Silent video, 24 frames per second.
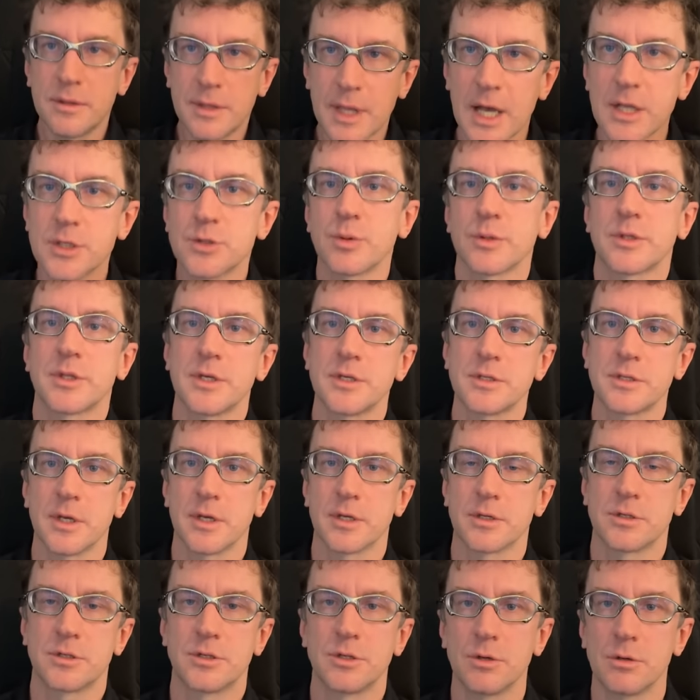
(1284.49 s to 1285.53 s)
That's what these
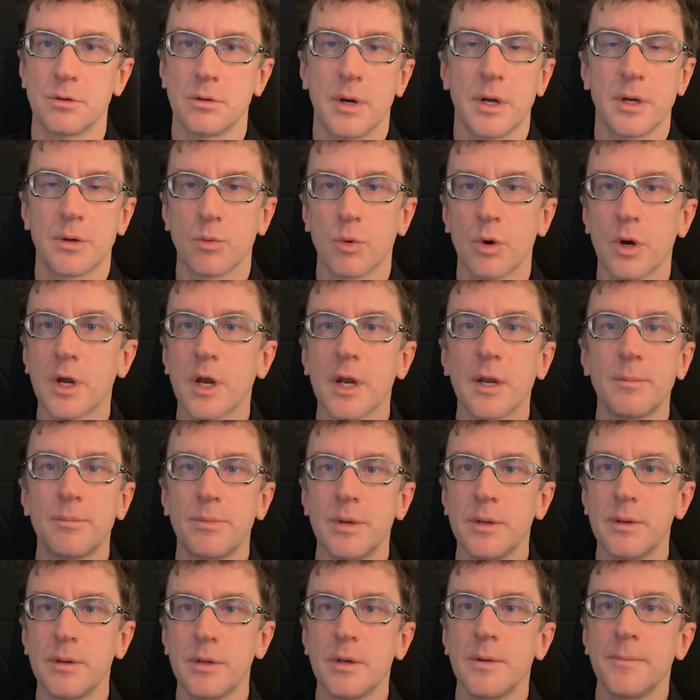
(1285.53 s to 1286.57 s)
things do. And we're going to
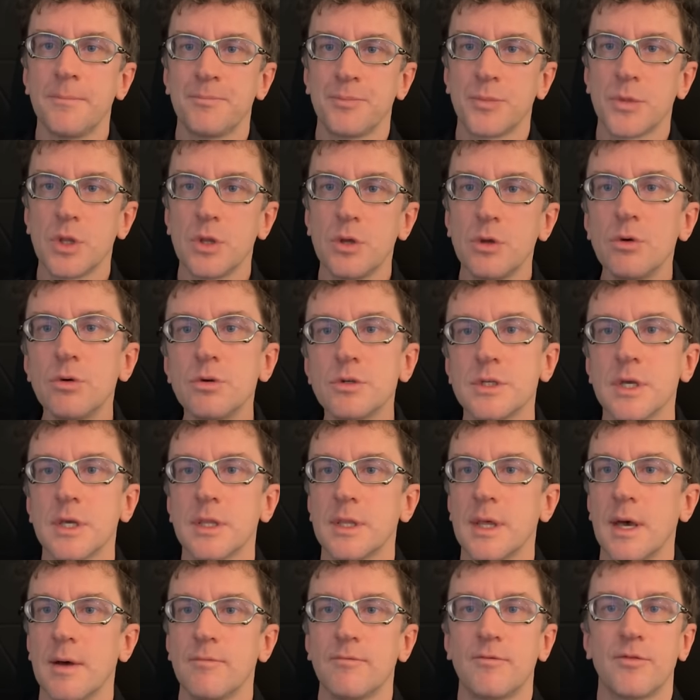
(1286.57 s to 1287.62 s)
be
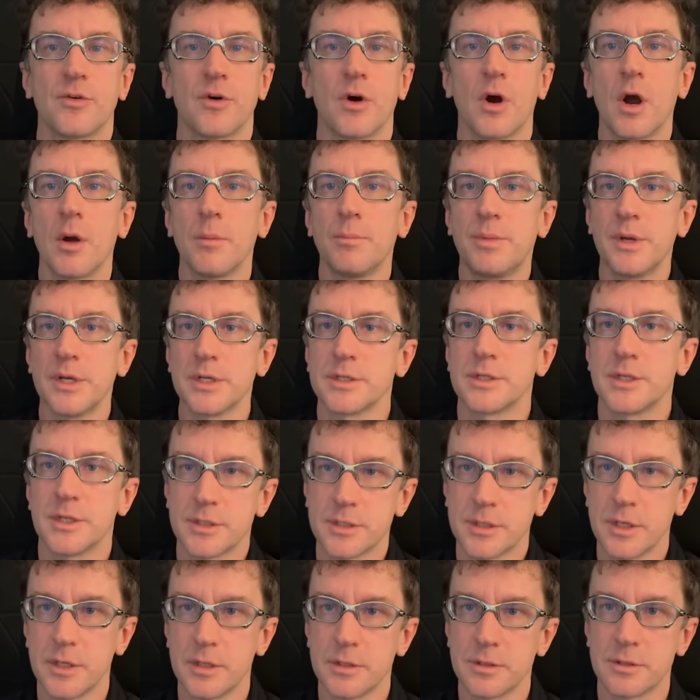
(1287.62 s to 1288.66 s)
using them for our
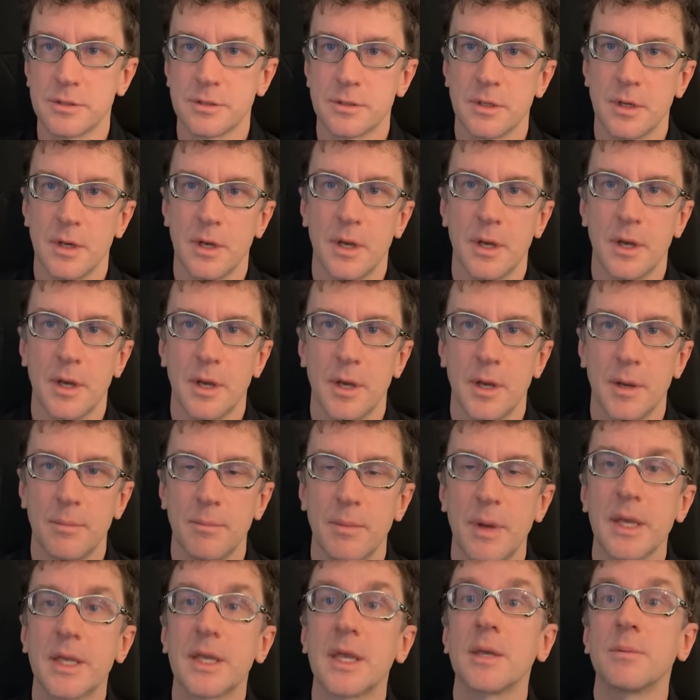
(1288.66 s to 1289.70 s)
businesses,
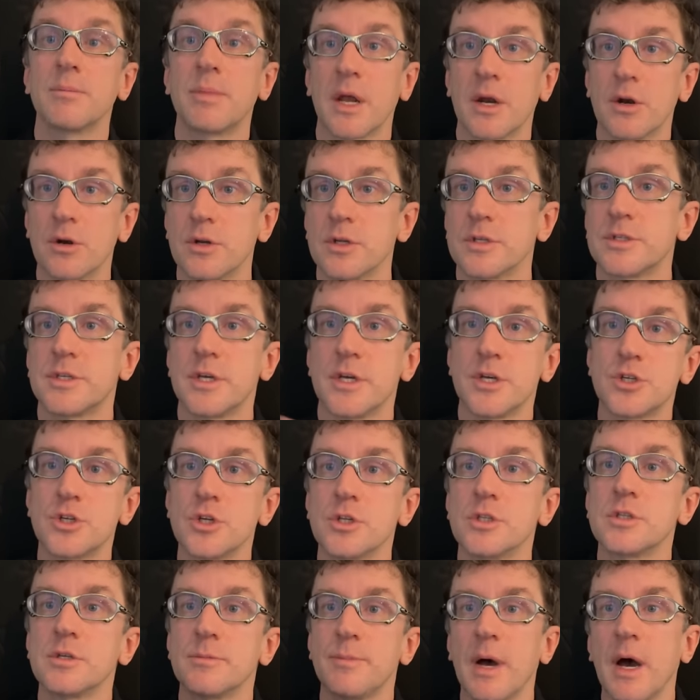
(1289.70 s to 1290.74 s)
making better
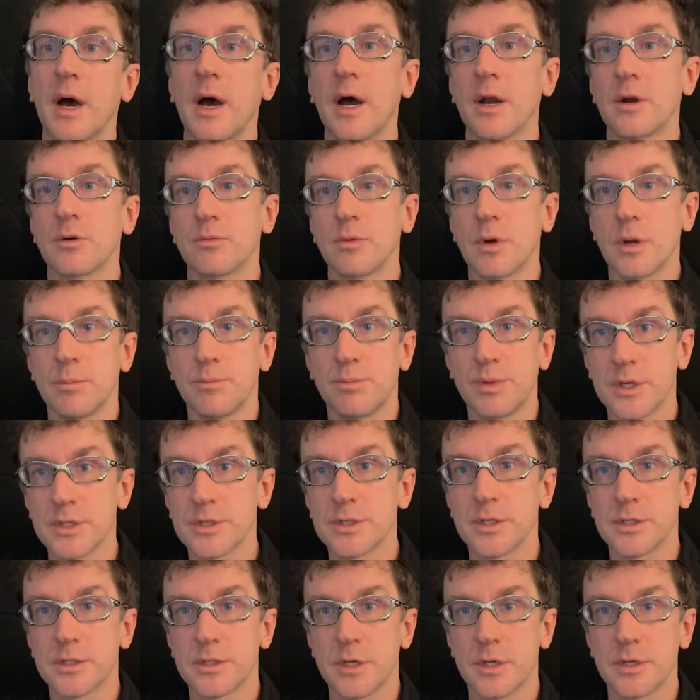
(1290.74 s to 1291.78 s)
decisions about how to run
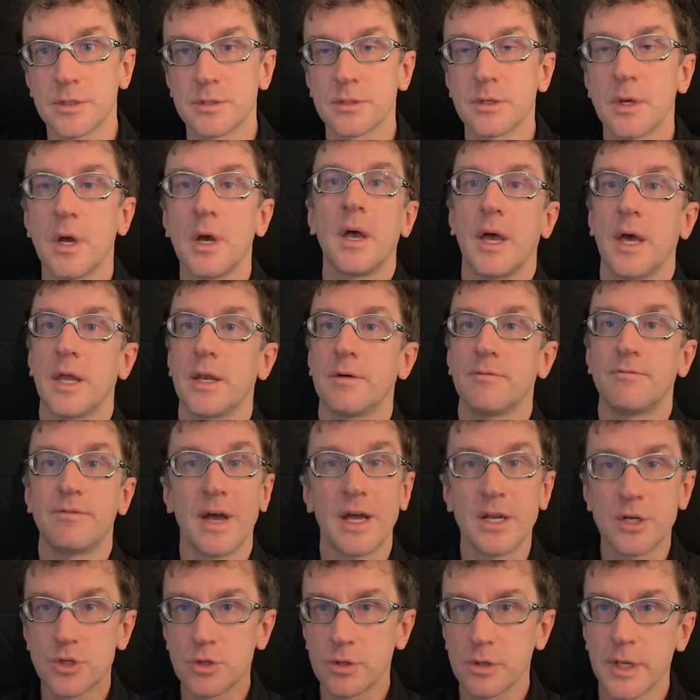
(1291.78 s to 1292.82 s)
businesses. And
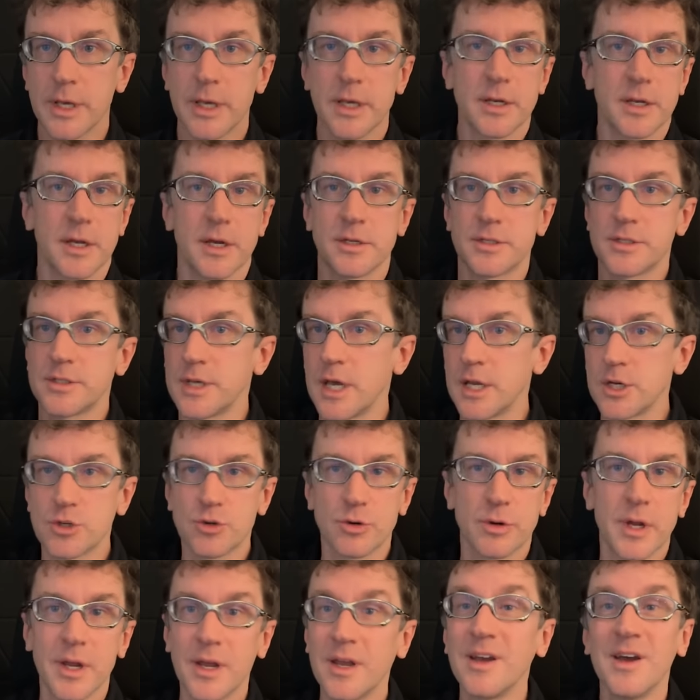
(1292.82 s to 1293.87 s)
eventually, in a
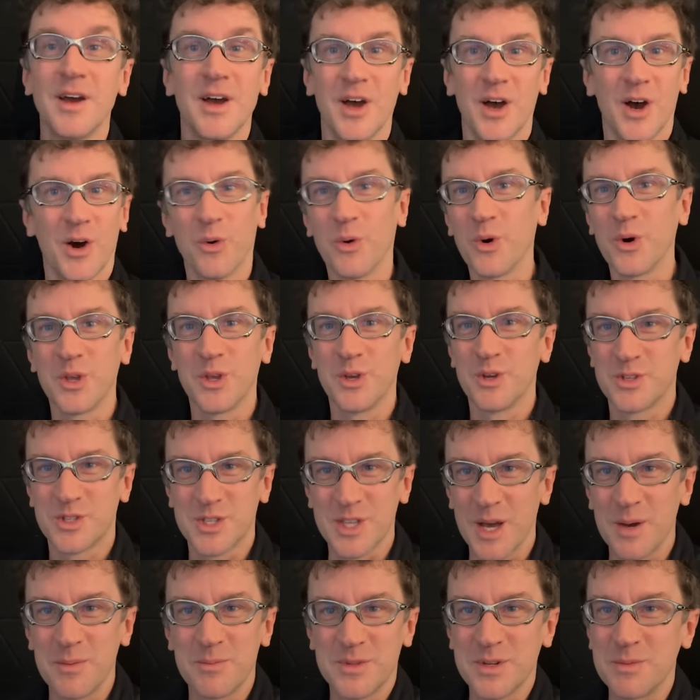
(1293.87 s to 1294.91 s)
century, we'll
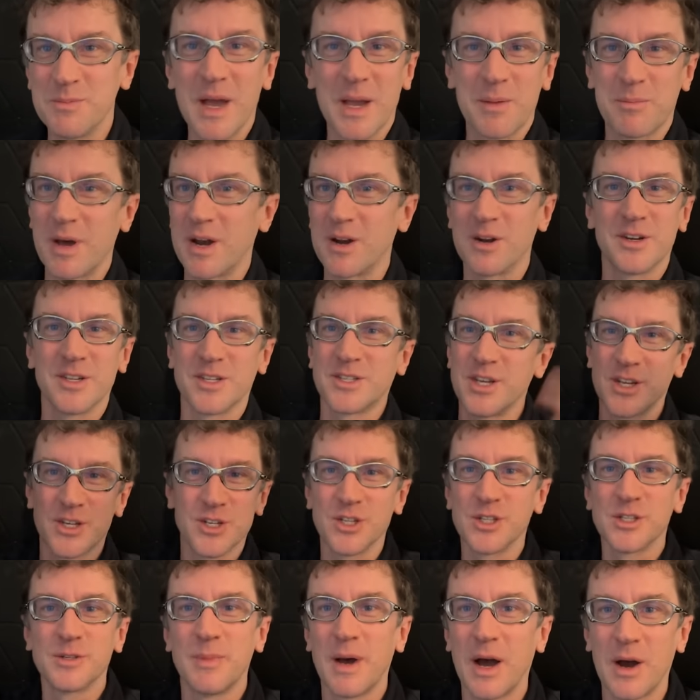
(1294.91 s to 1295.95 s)
use them to make better
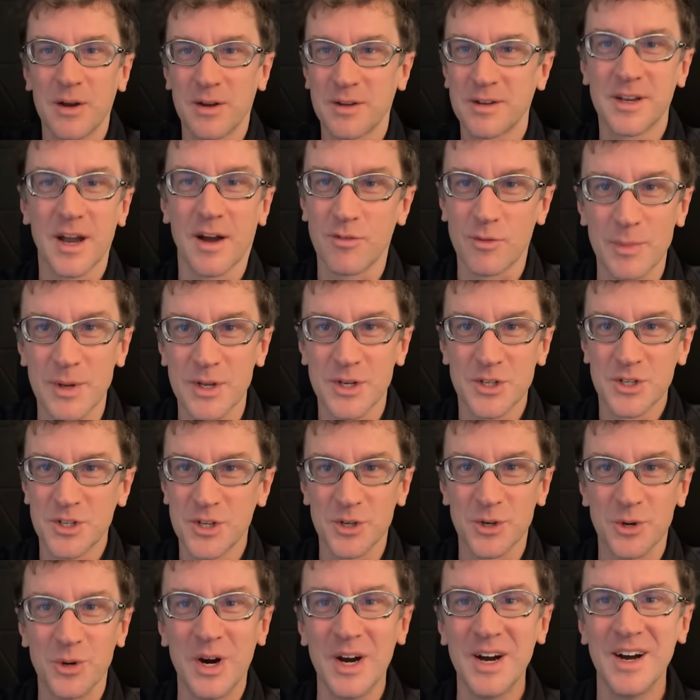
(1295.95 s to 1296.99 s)
decisions about government
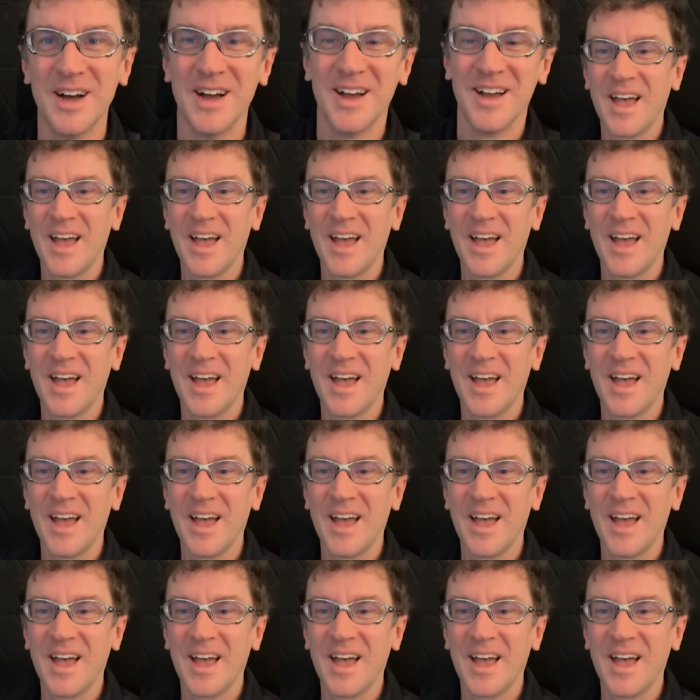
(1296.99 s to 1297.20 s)
too.